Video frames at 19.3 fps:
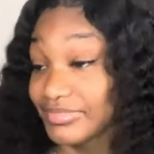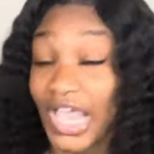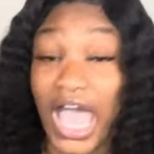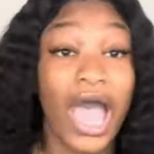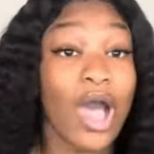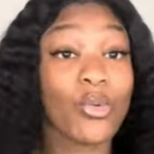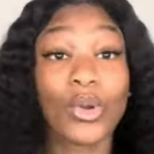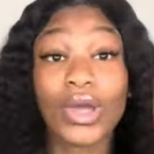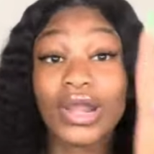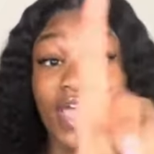
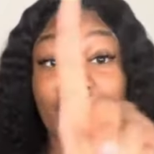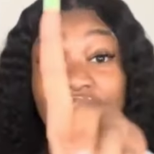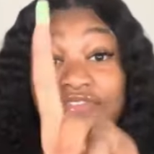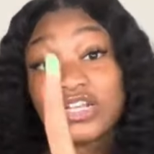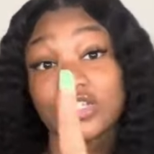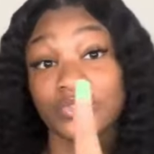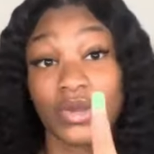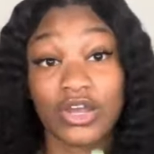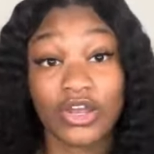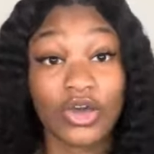I won that
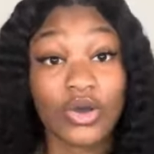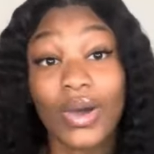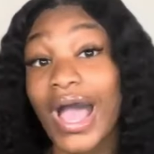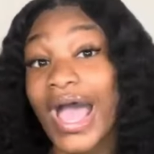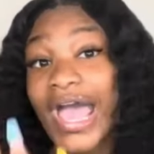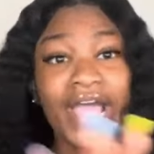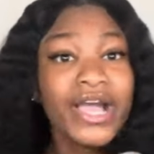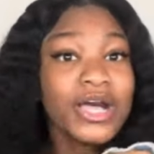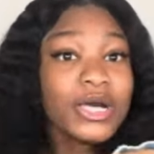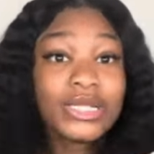first round though.
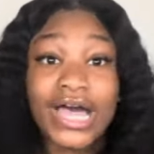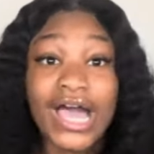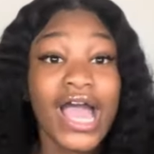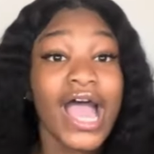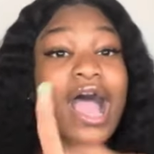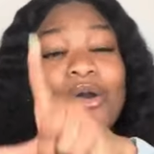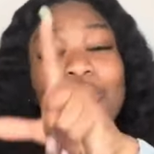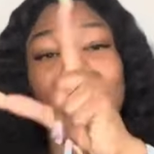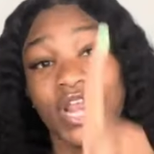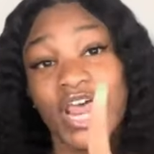I ain't gonna lie,
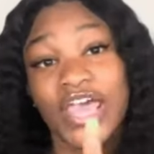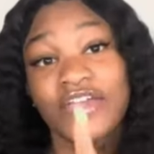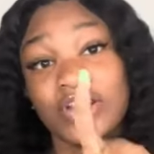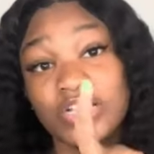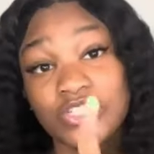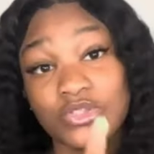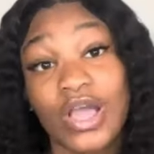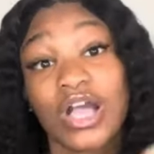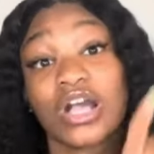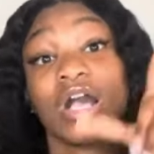I won that
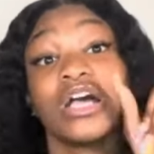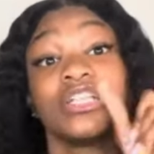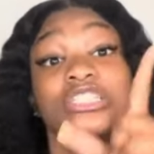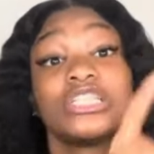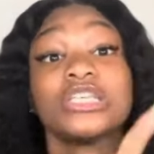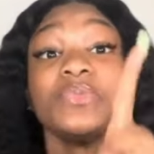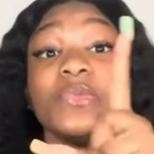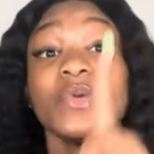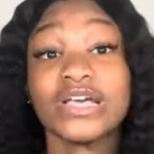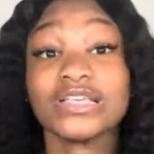first round.
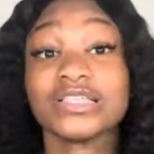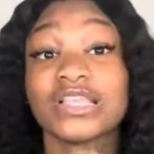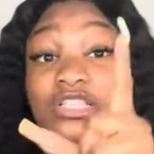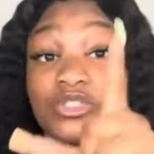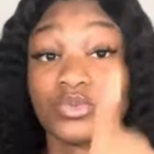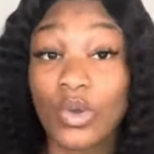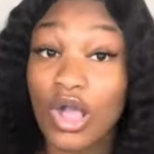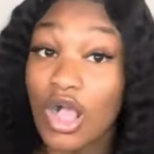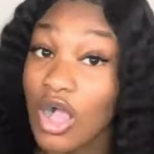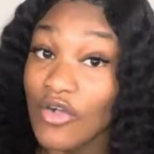Just because I
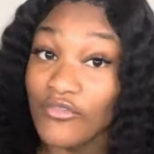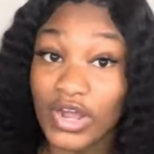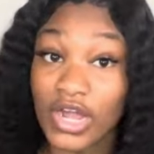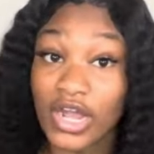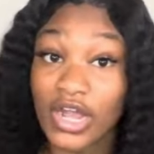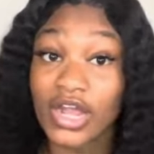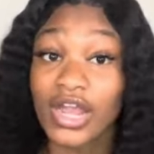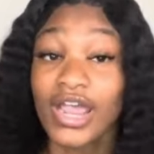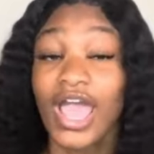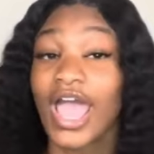swung off of
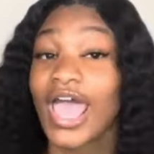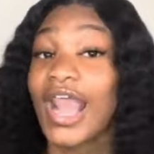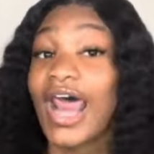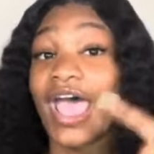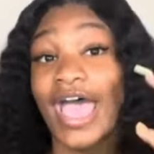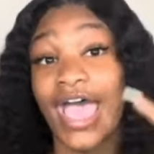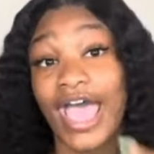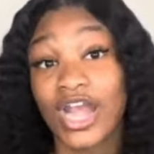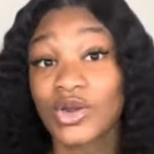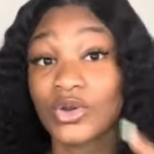her and I
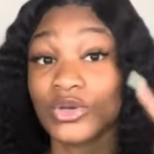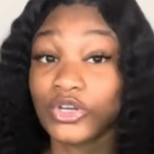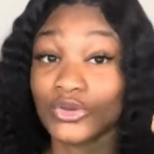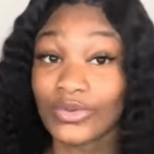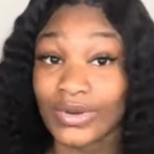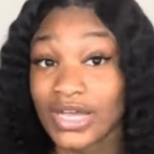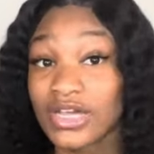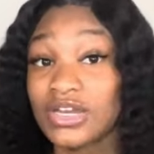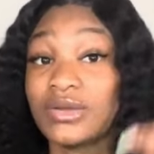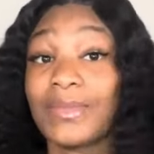had her on the
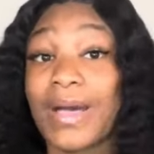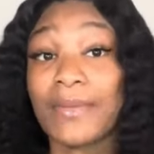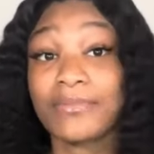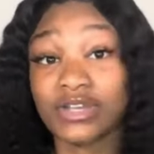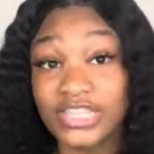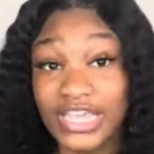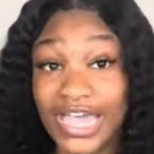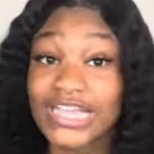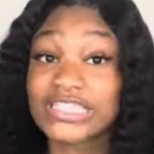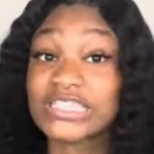ground and my
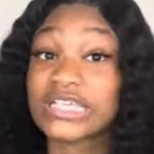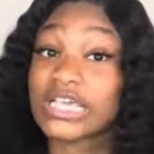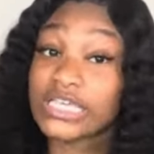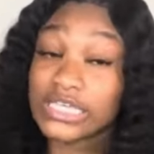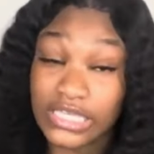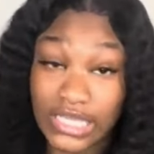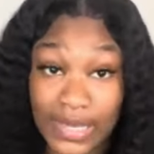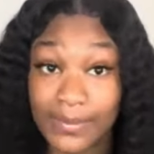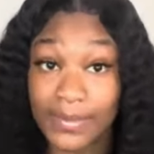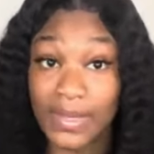brother had to
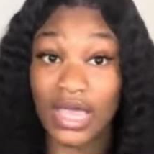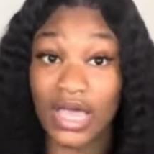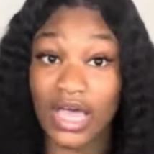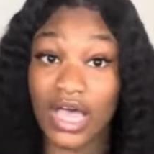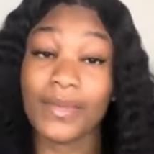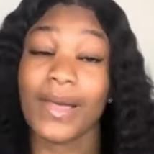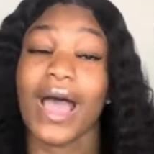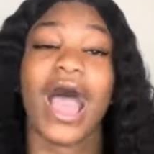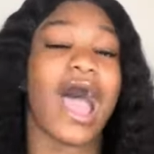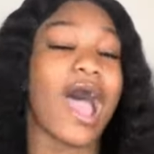get me
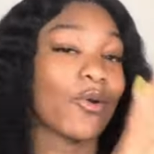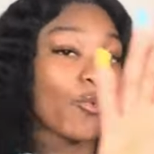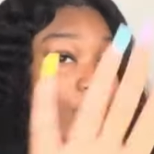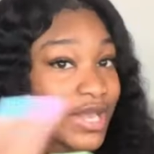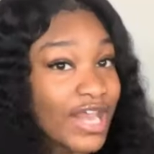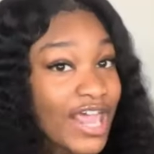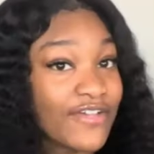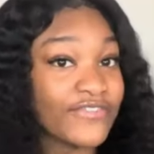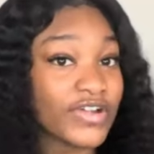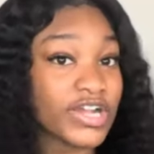up, I won
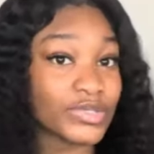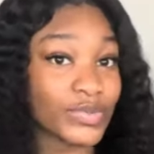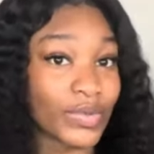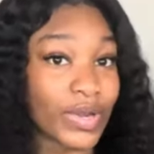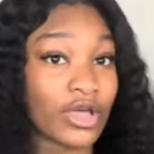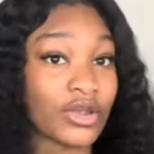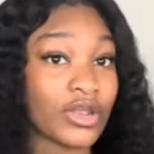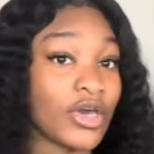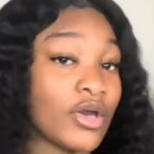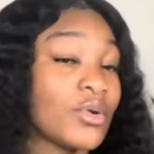that first
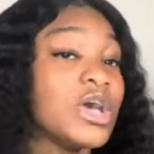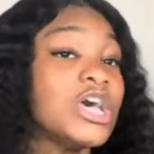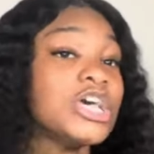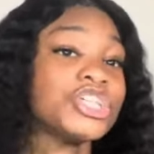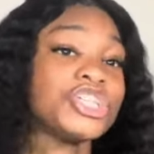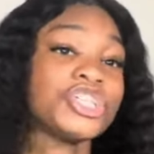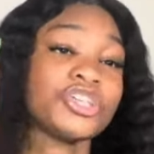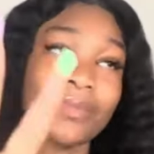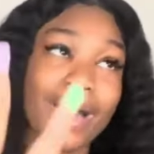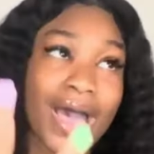round though.
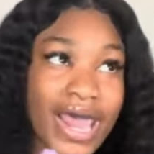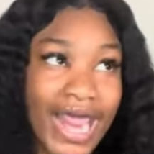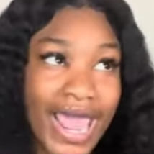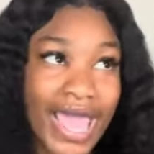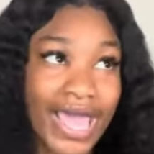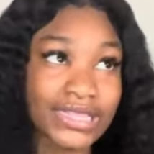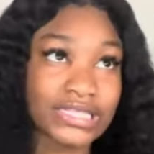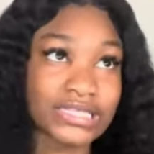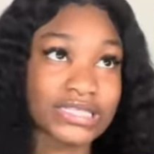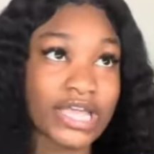She might have
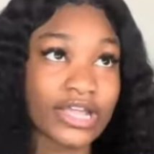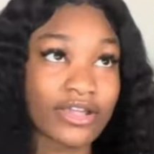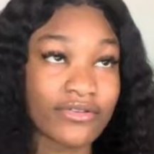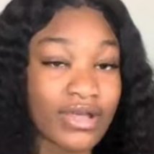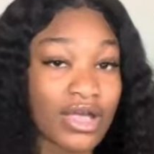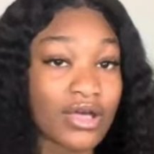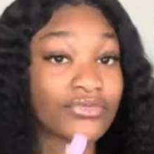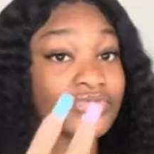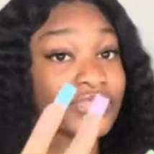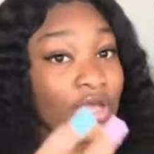had the second
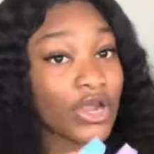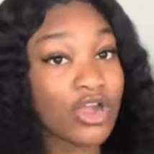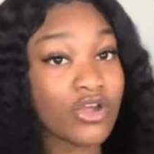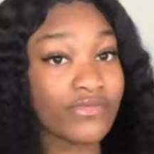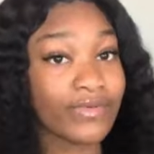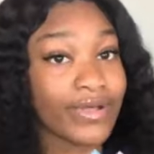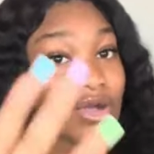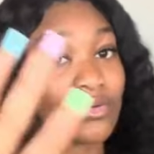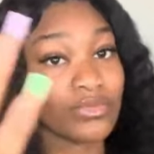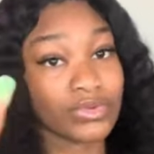round. Third
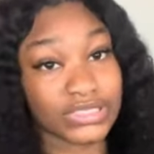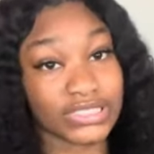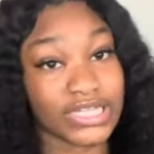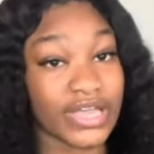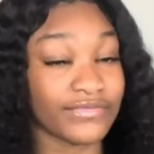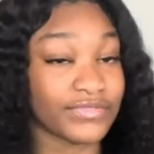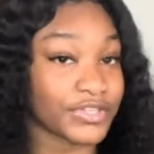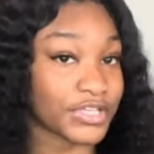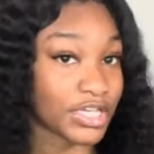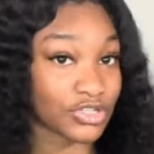round was
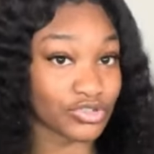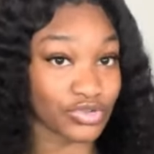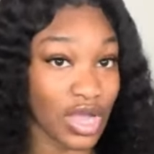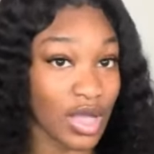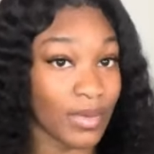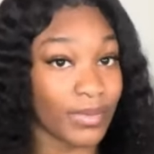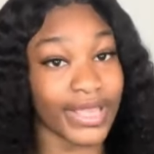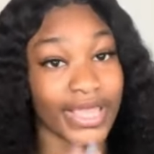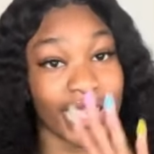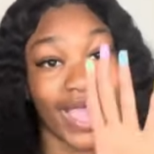definitely a
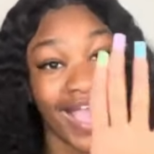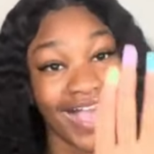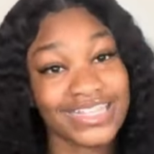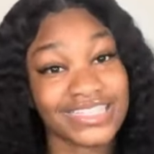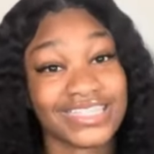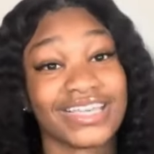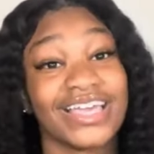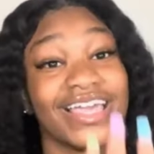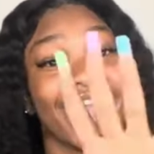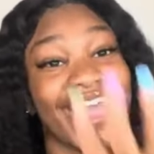draw, but it had
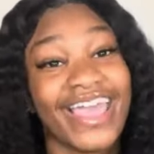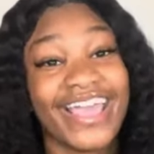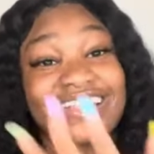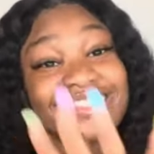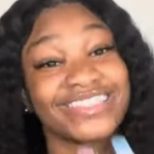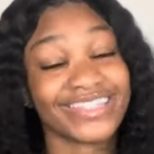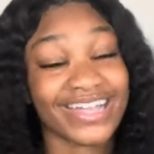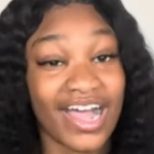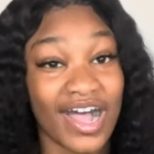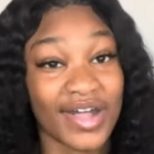
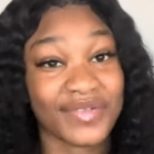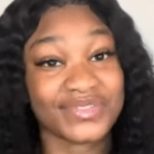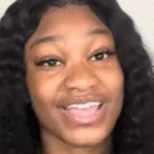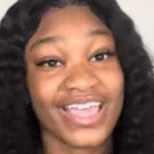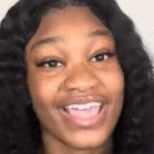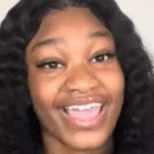stopped.